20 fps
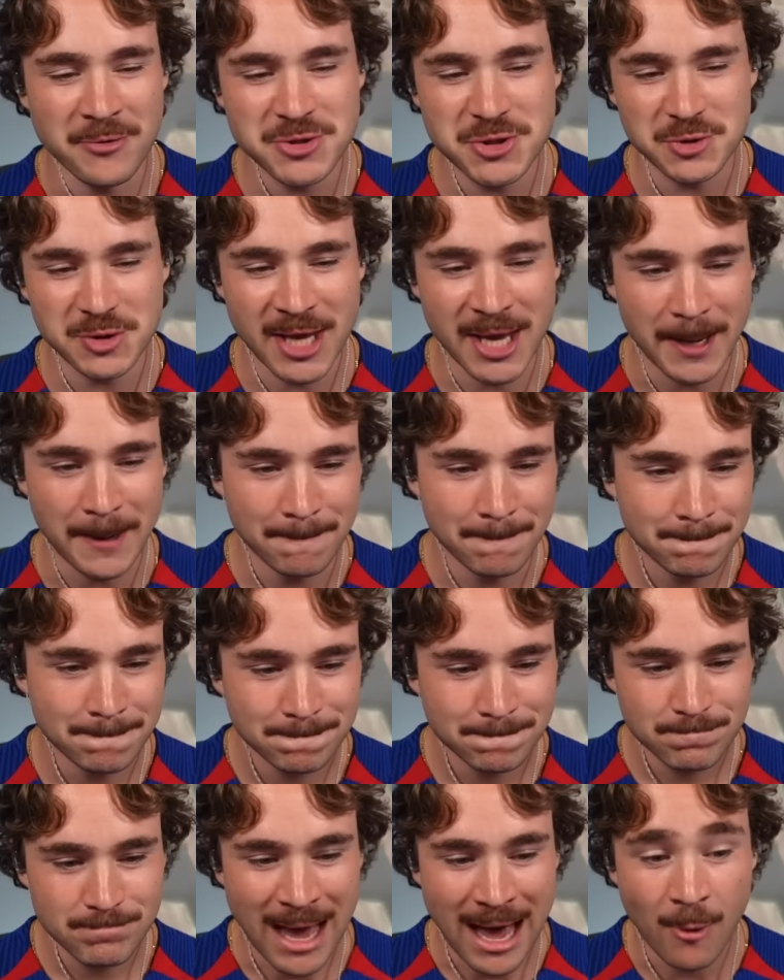would you think?
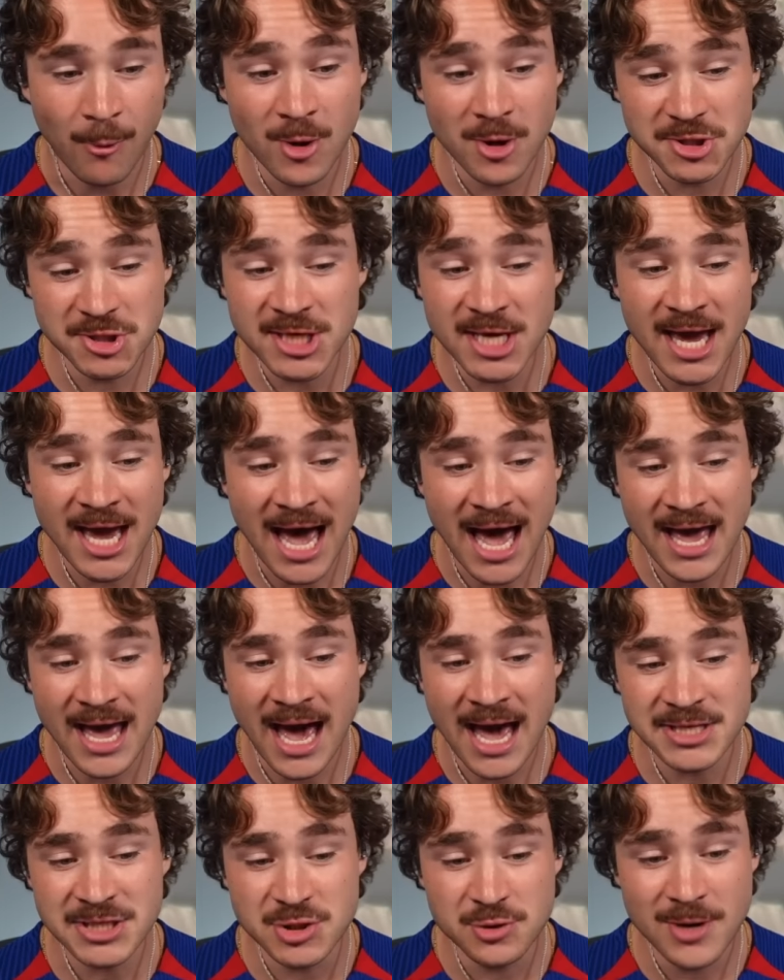I will say
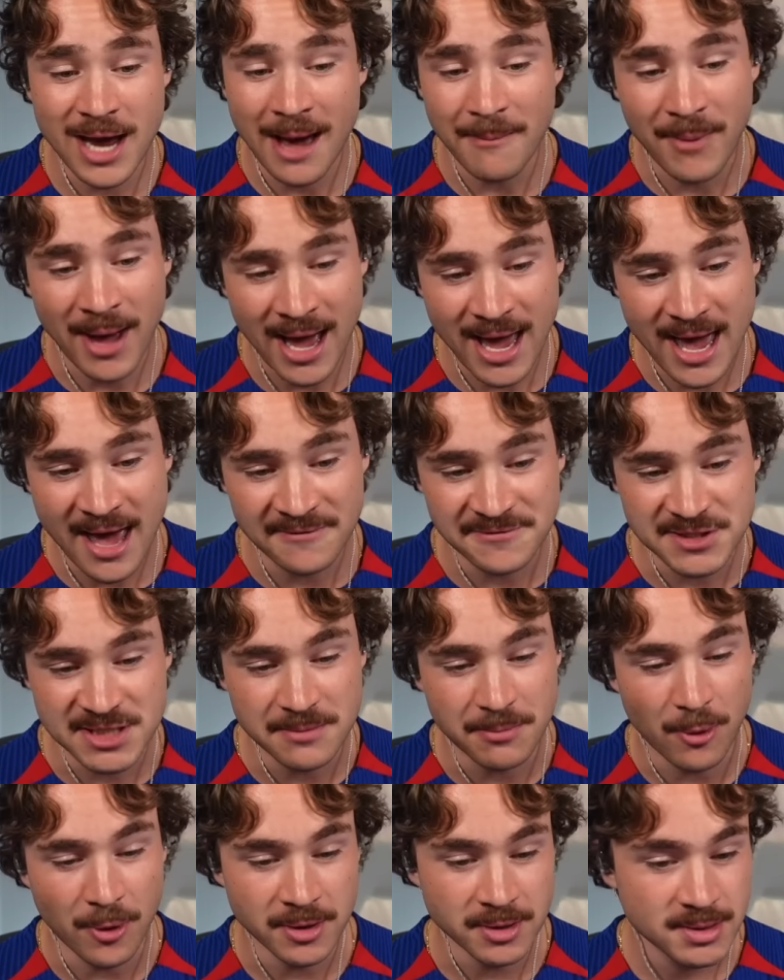I do not buy
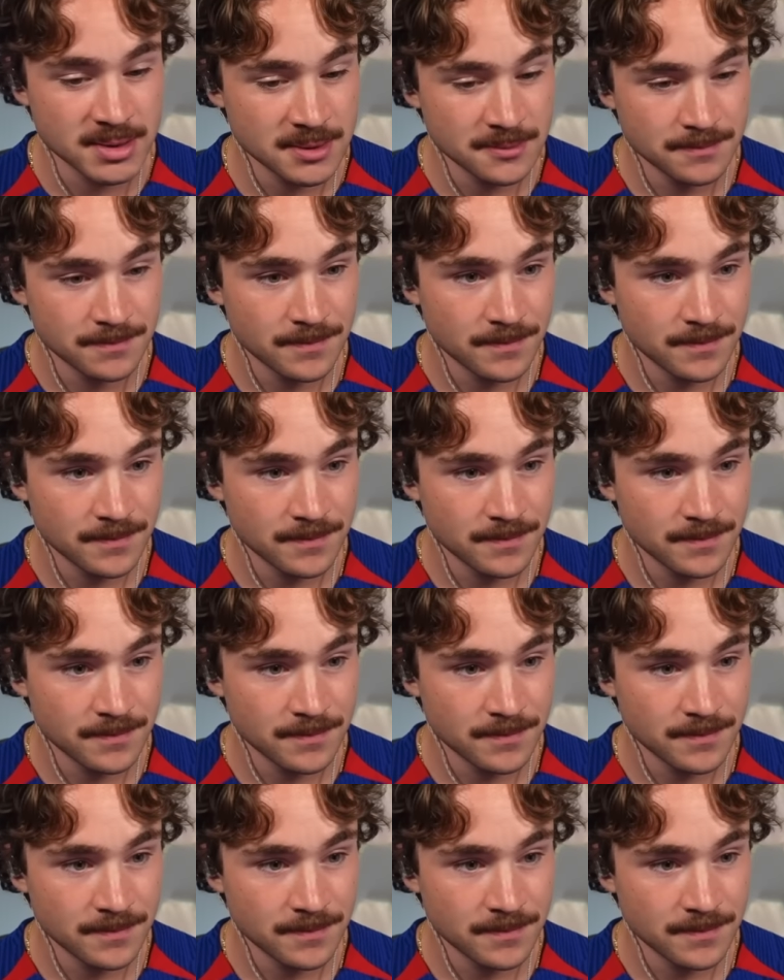FC points.